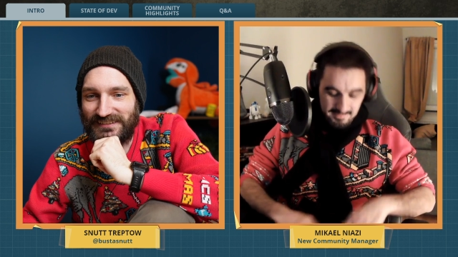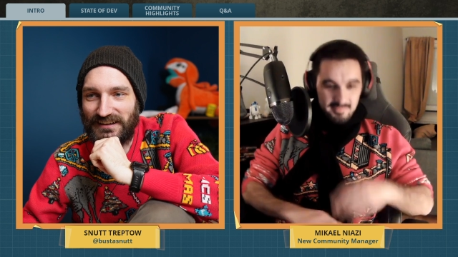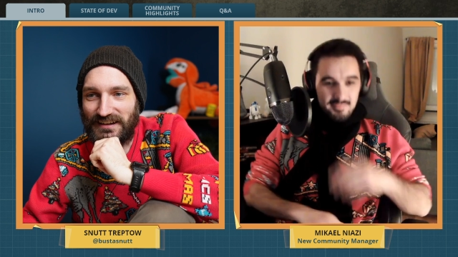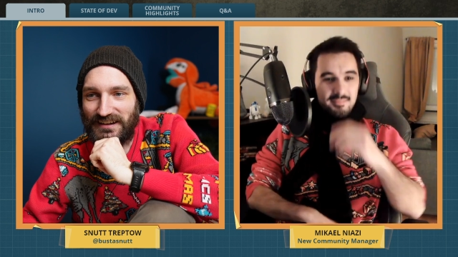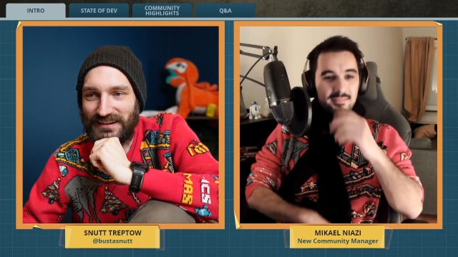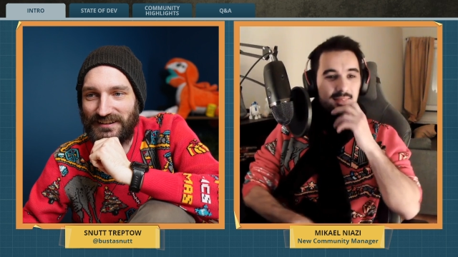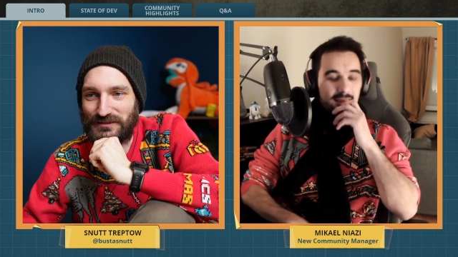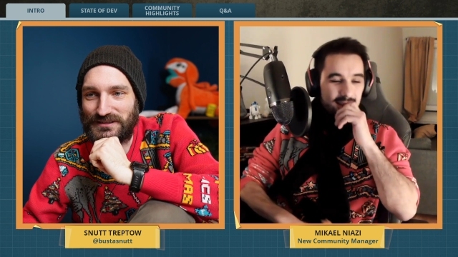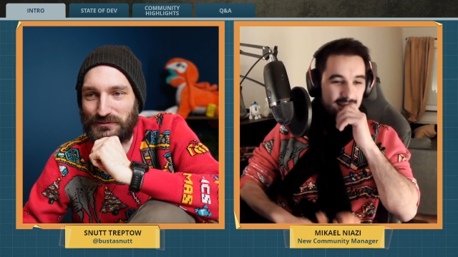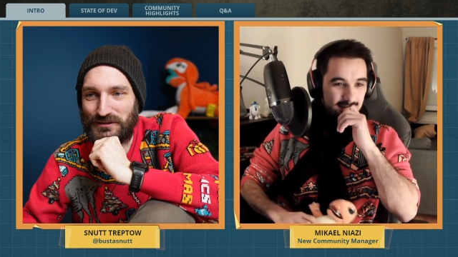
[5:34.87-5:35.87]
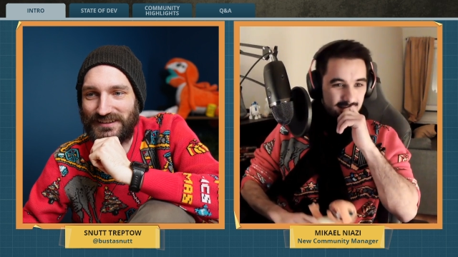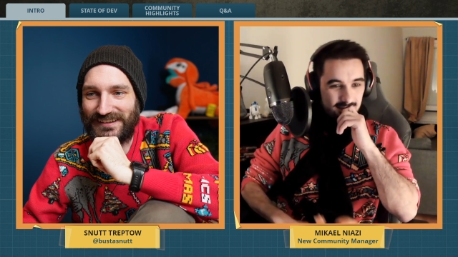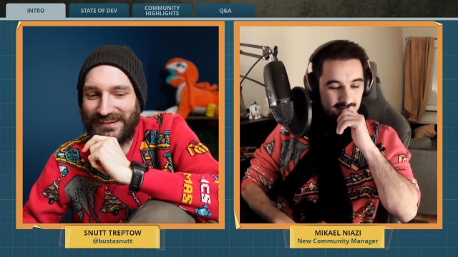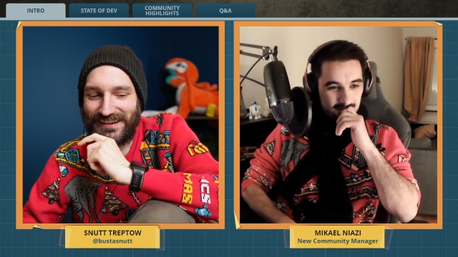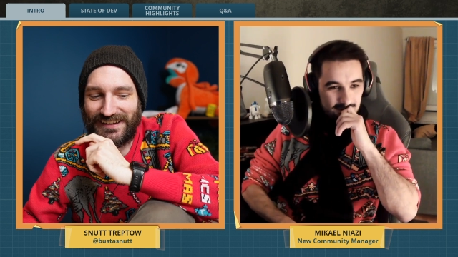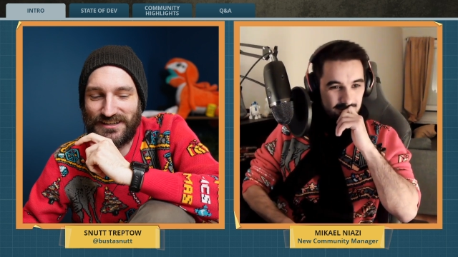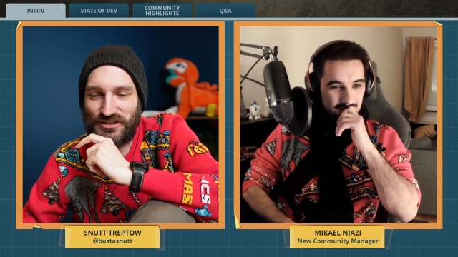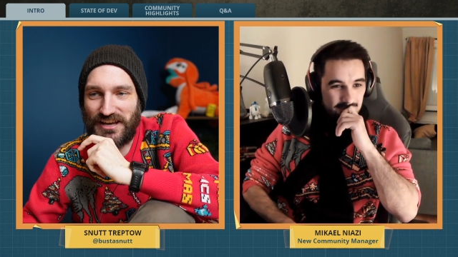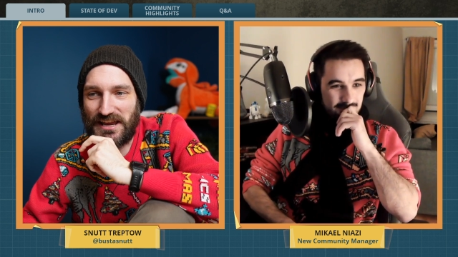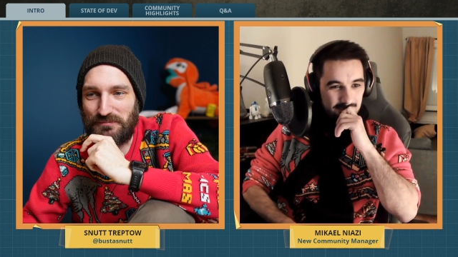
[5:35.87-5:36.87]
Speaker 1: uh, what's the word? Uh,
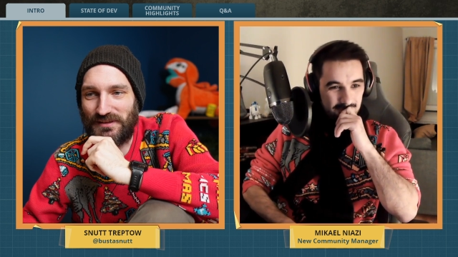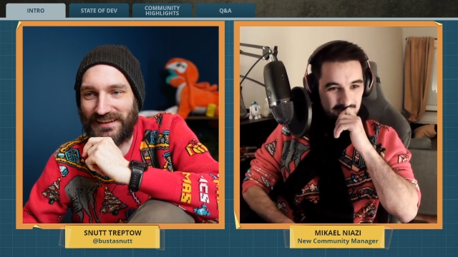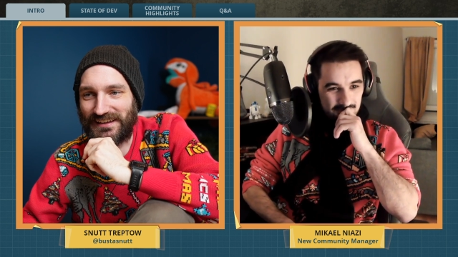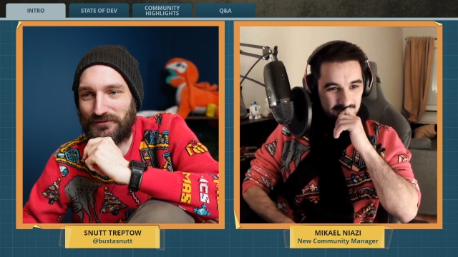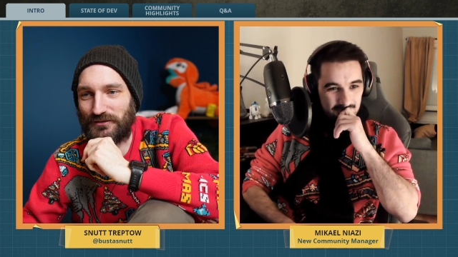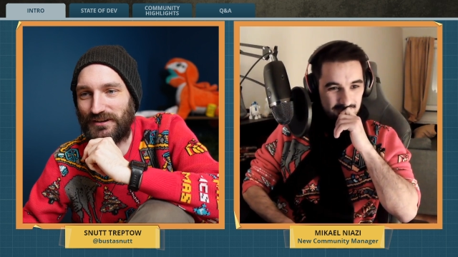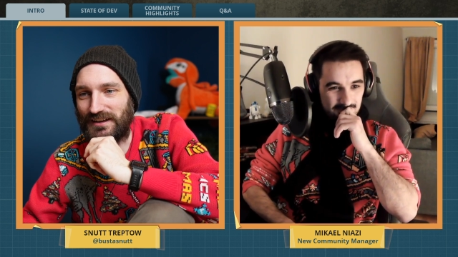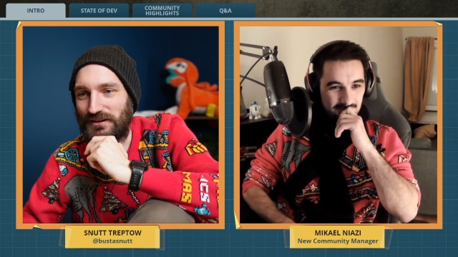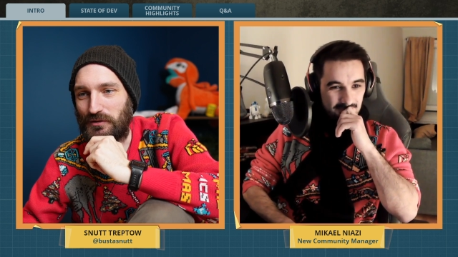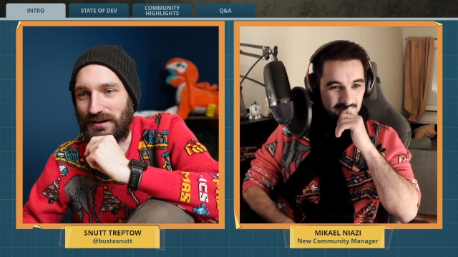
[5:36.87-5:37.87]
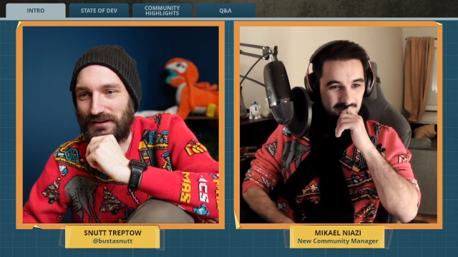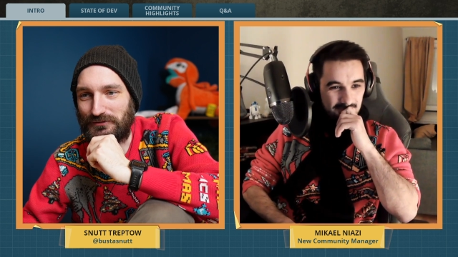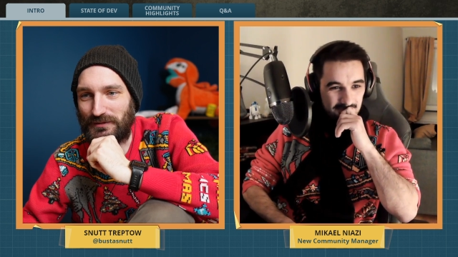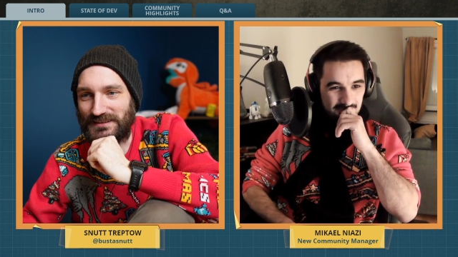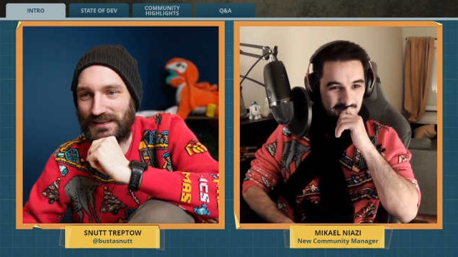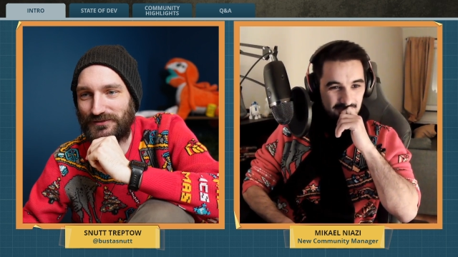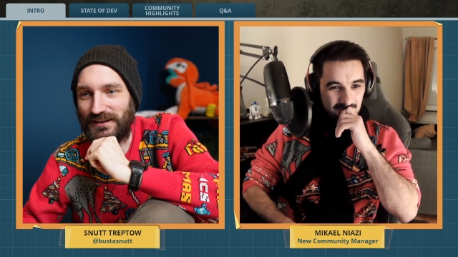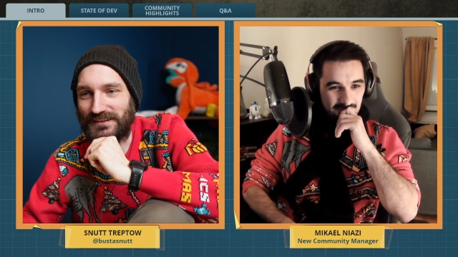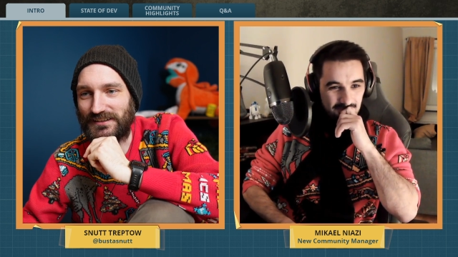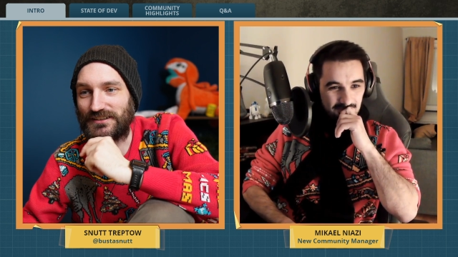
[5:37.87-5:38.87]
shame Mikael for not knowing enough about
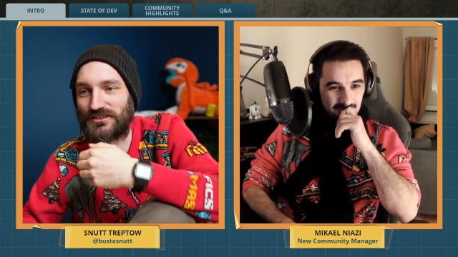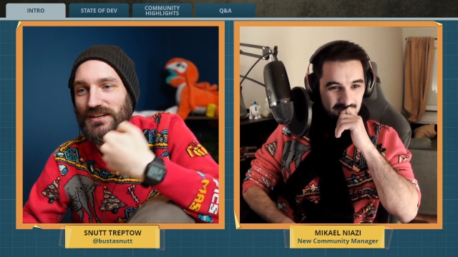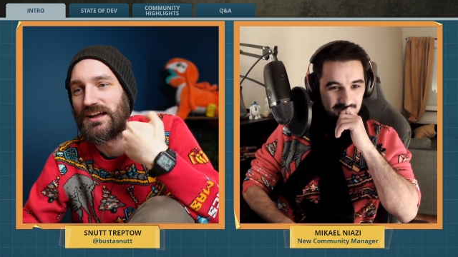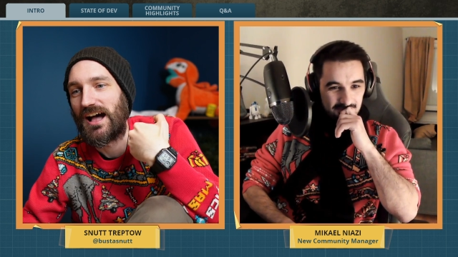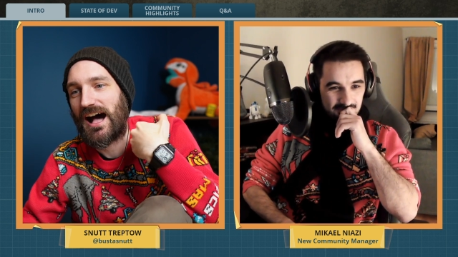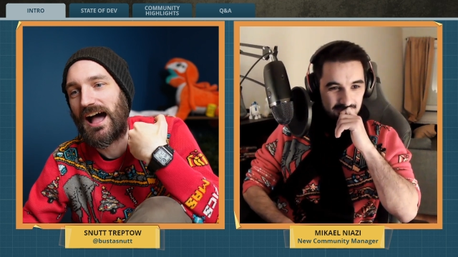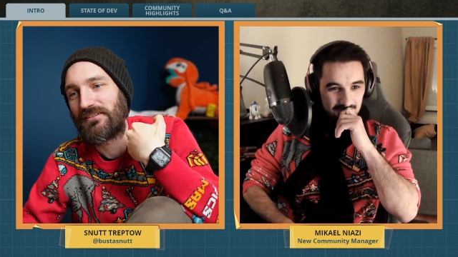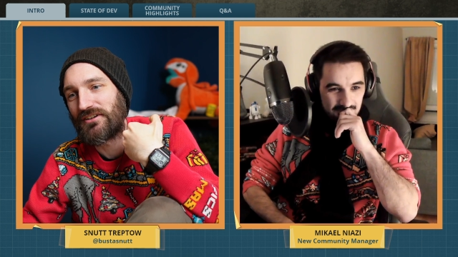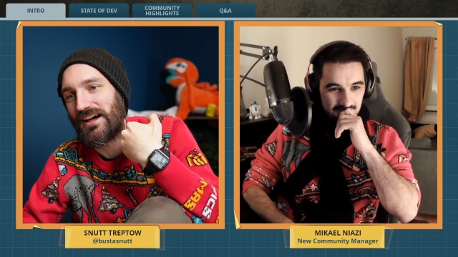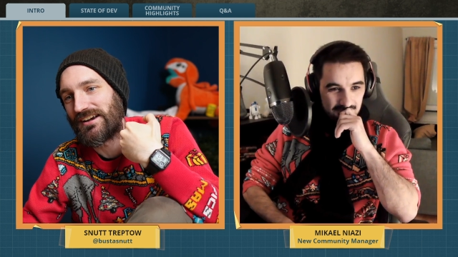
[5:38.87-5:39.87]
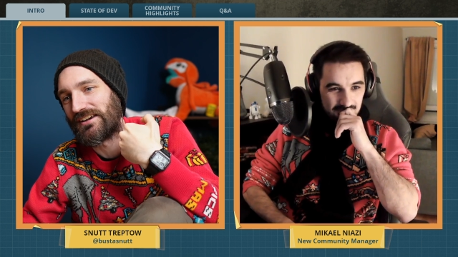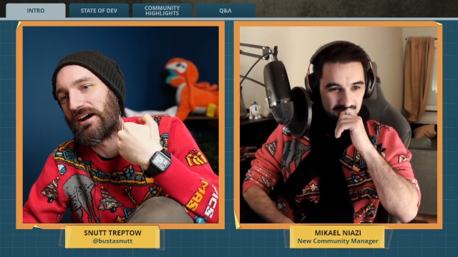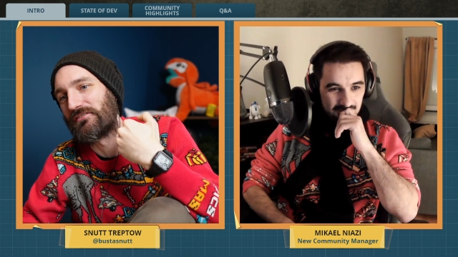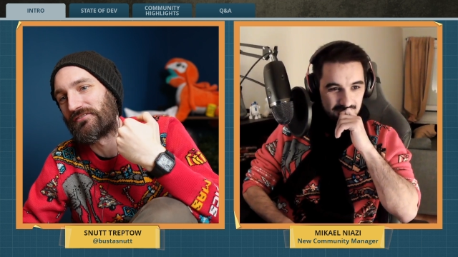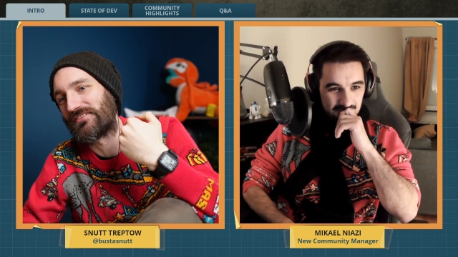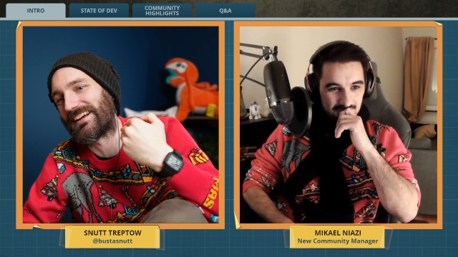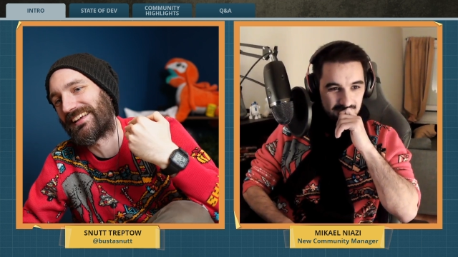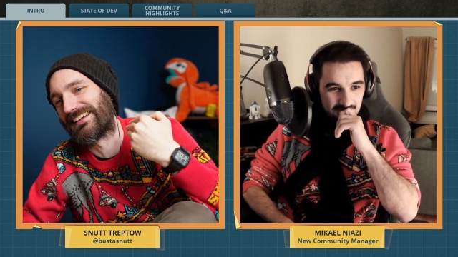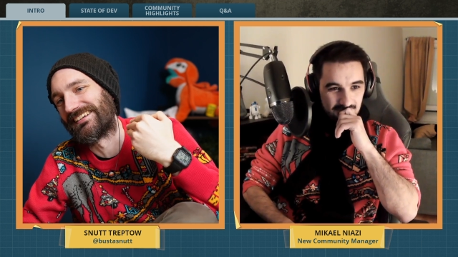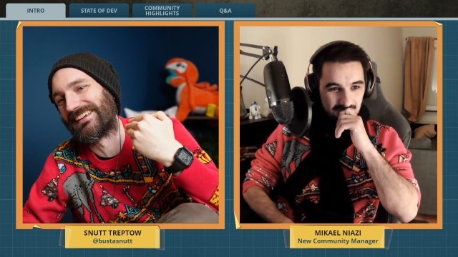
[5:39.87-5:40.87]
Satisfactory because I've gotten enough
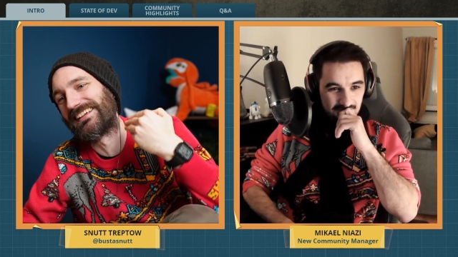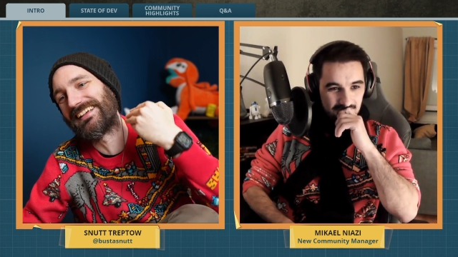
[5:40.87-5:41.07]
fucking